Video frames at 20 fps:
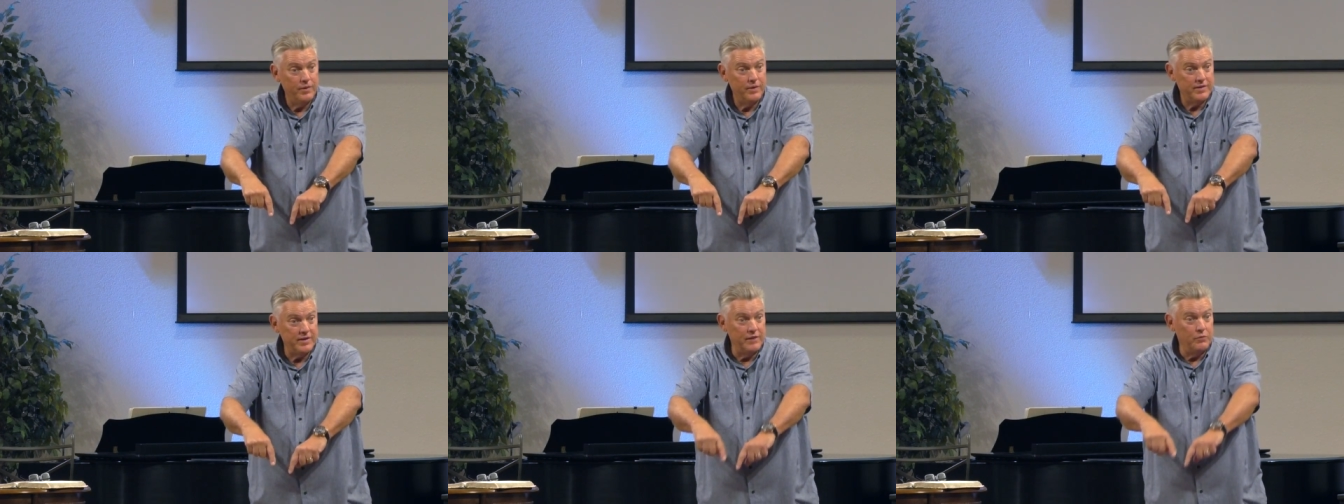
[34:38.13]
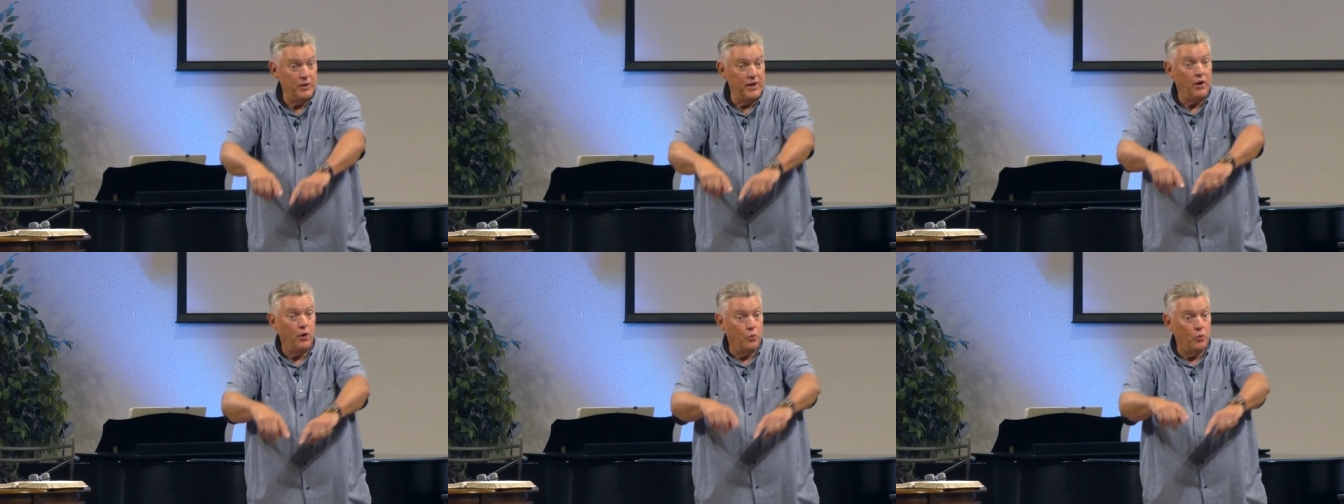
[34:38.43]
See,
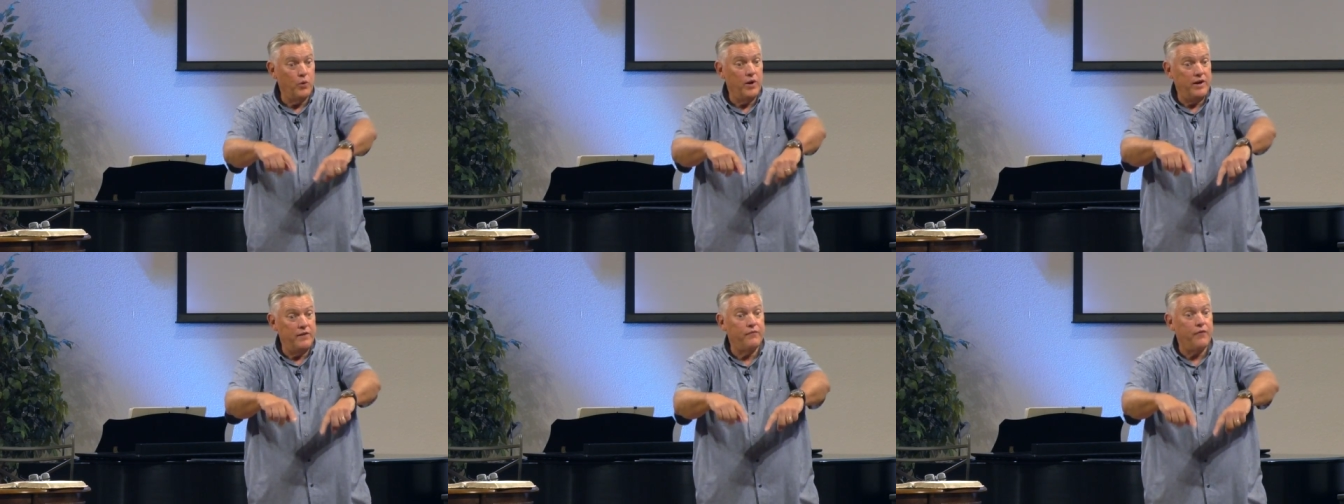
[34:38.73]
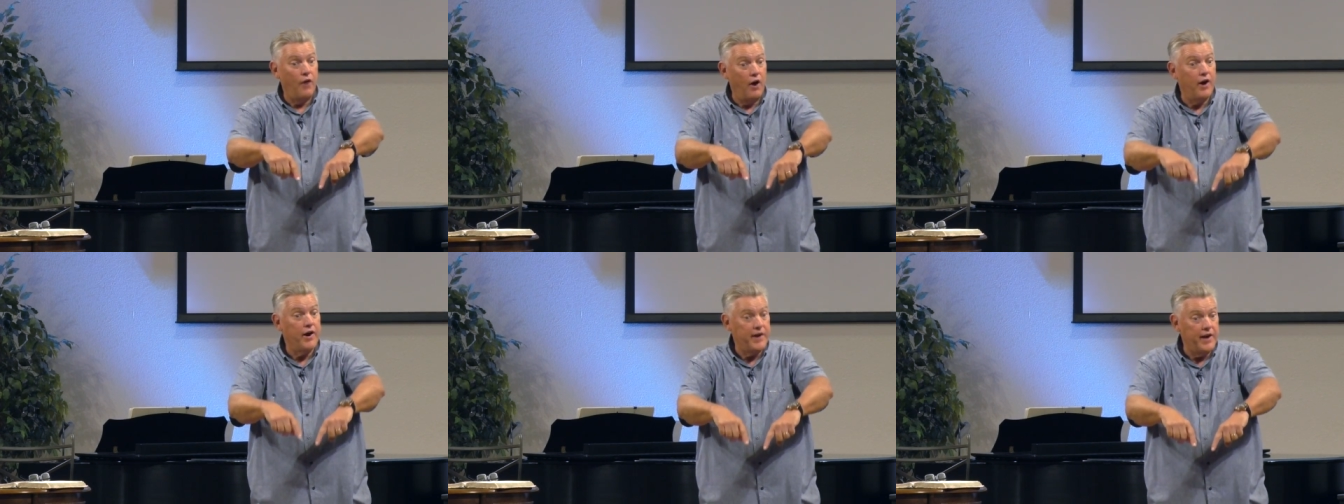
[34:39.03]
we don't read
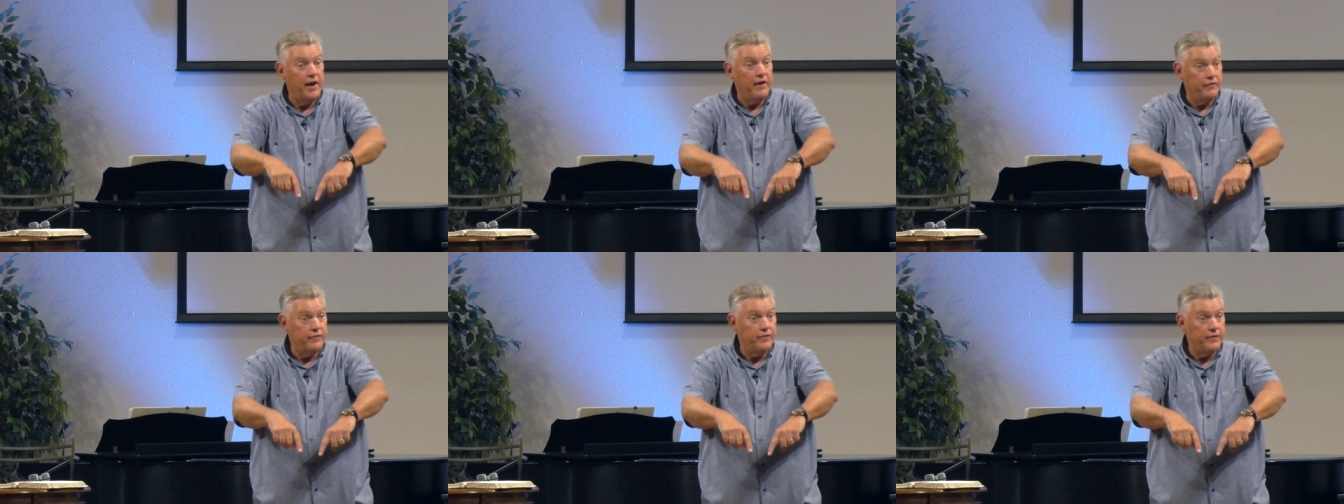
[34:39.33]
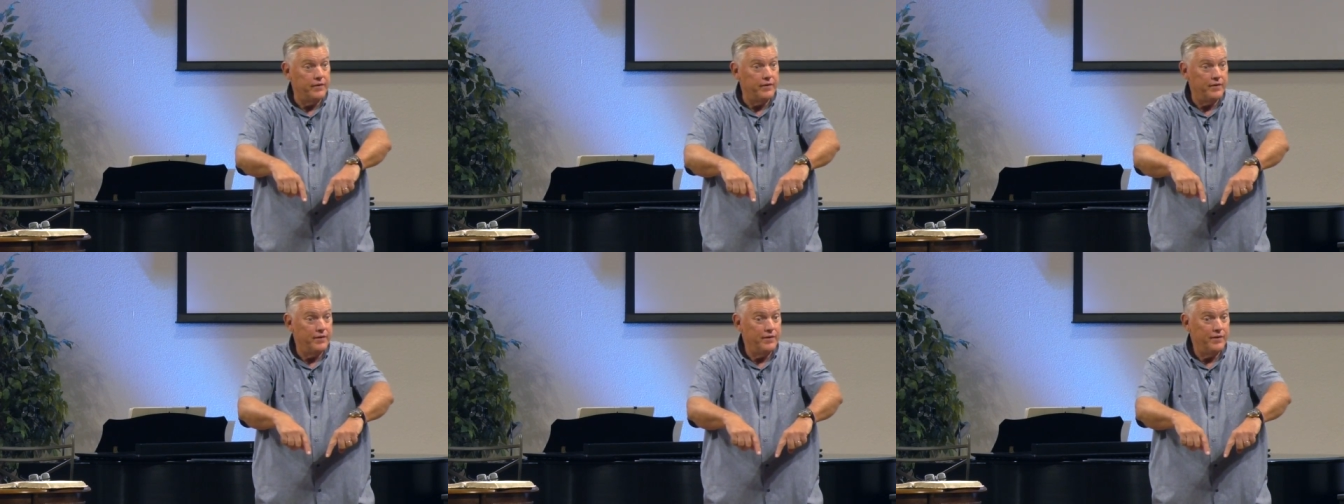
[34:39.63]
far
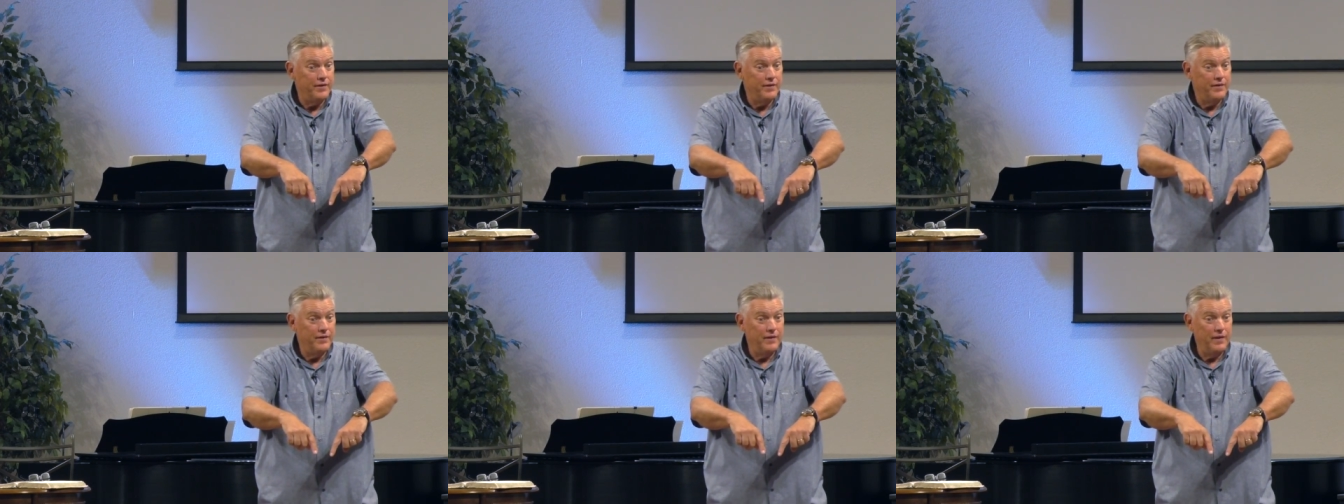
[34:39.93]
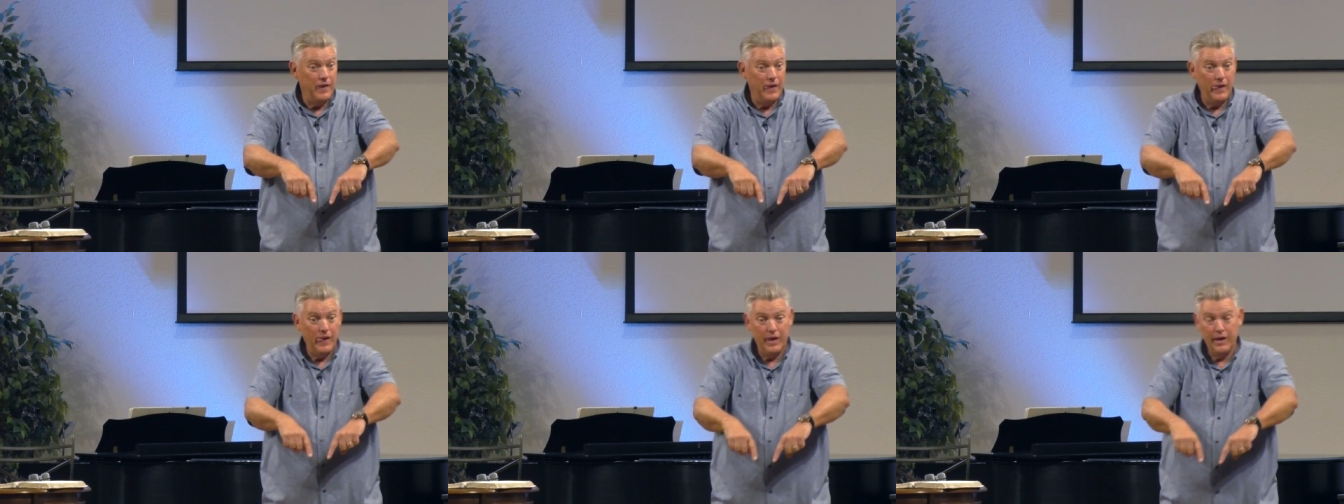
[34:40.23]
enough.
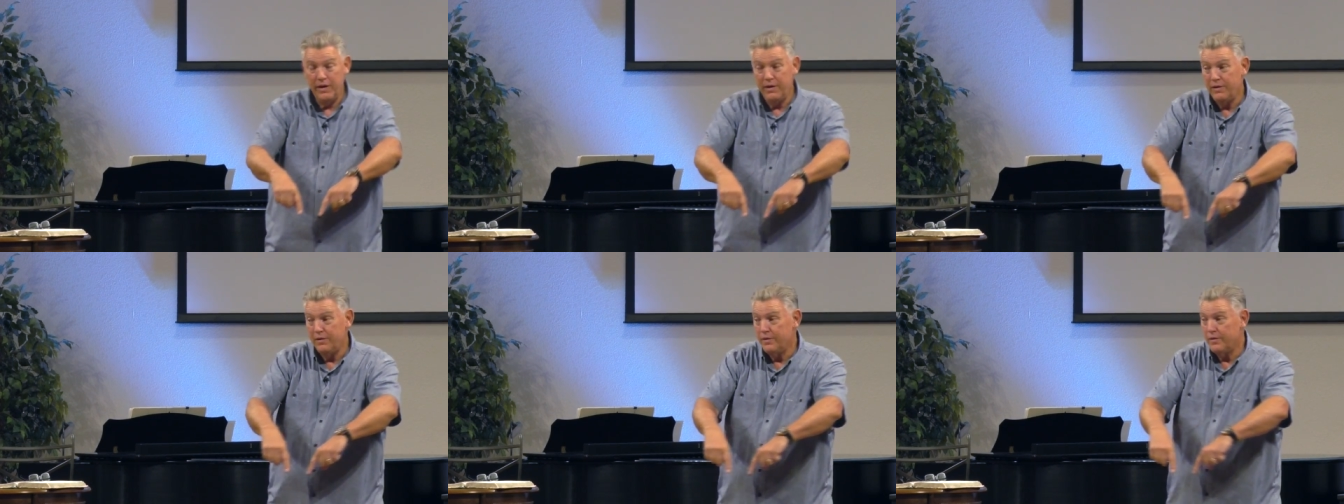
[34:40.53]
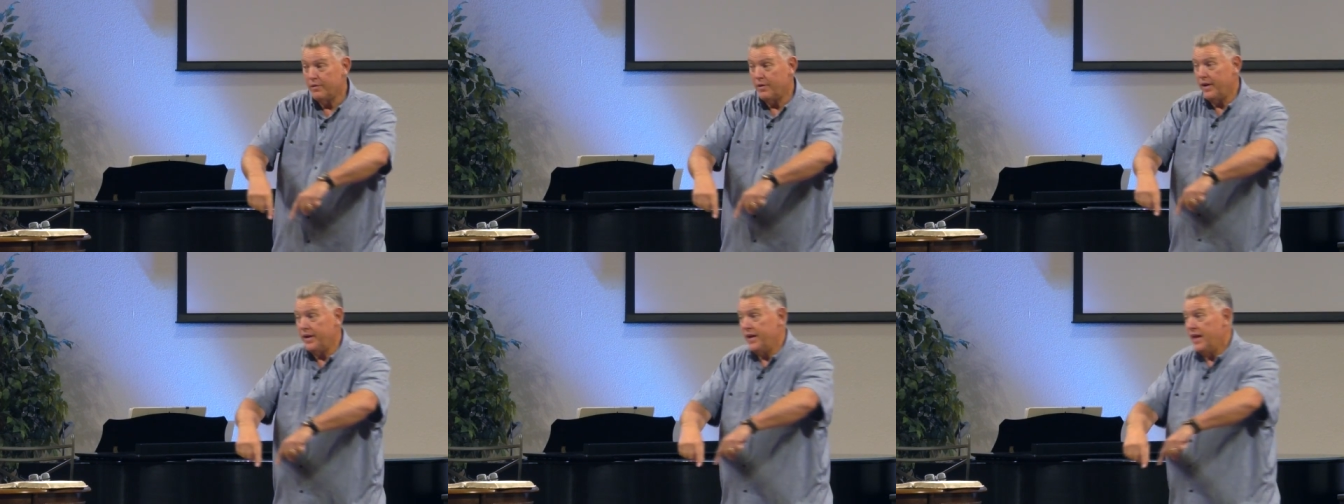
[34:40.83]

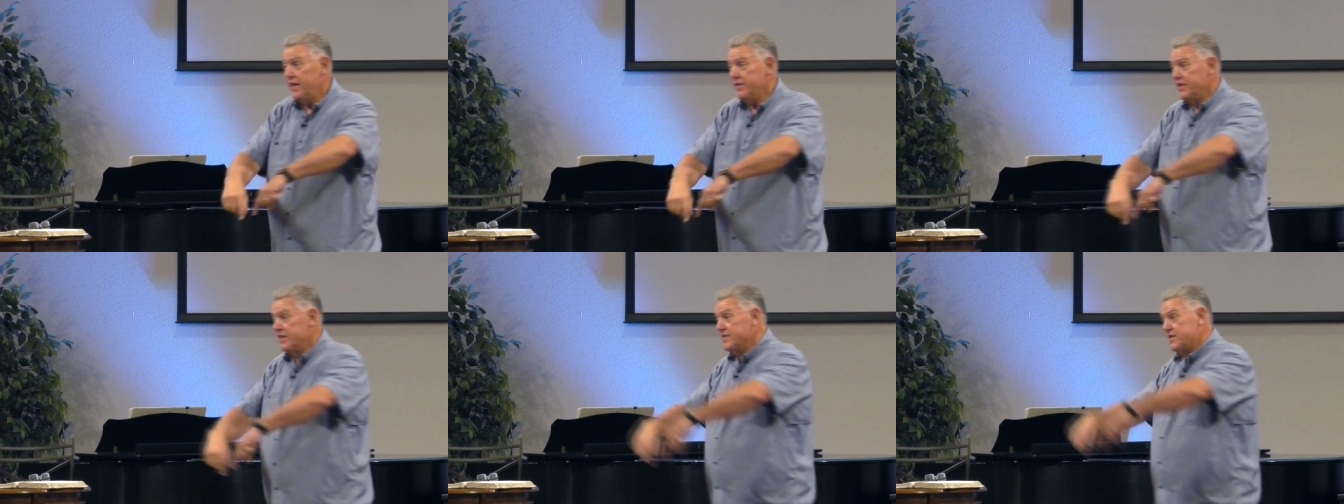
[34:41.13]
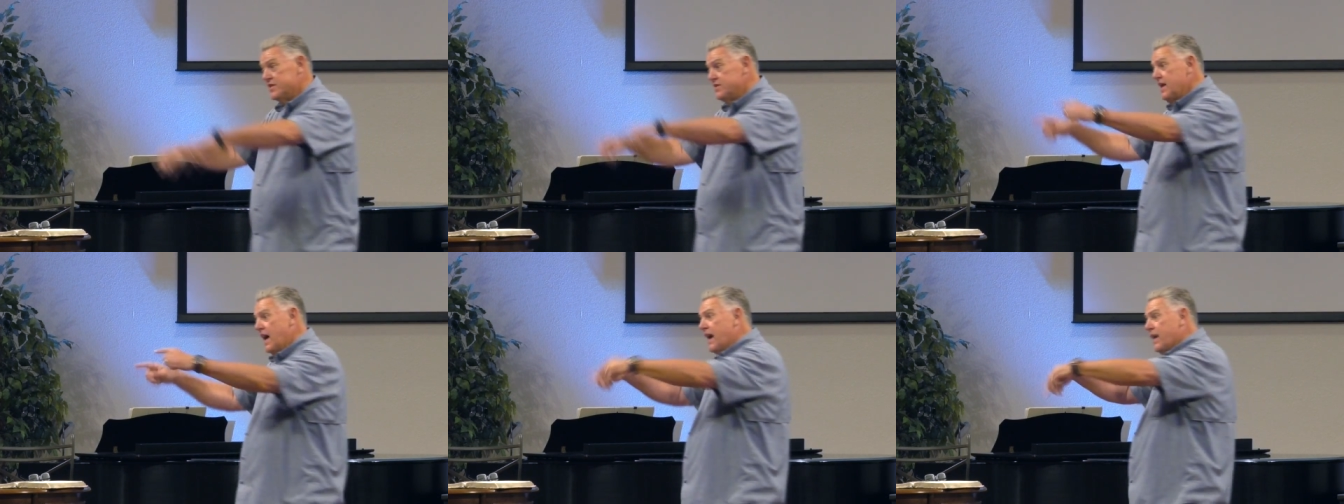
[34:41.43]
Right?
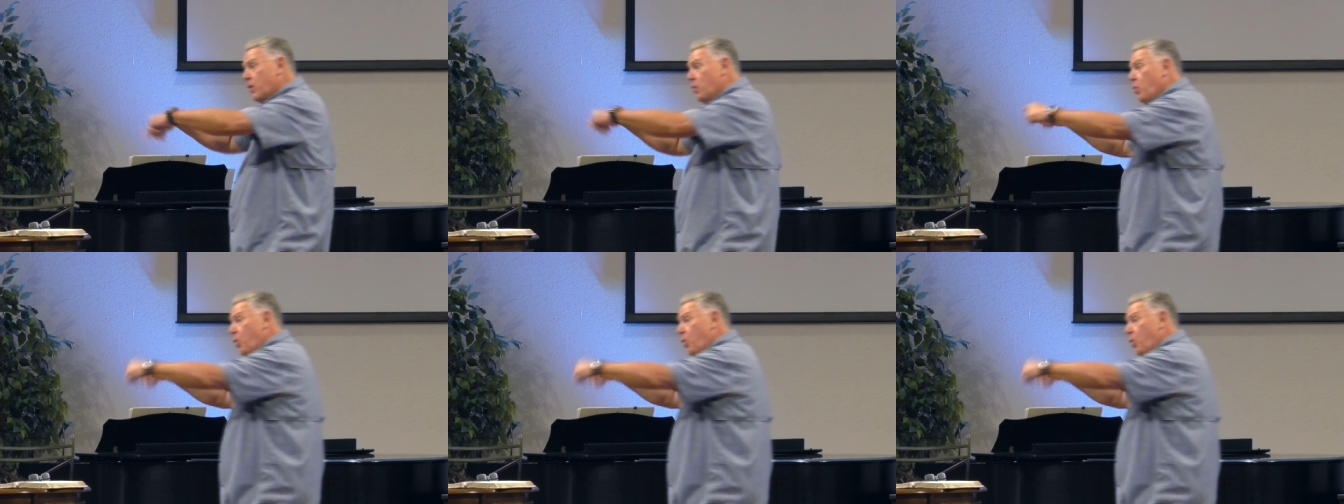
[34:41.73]
This is not a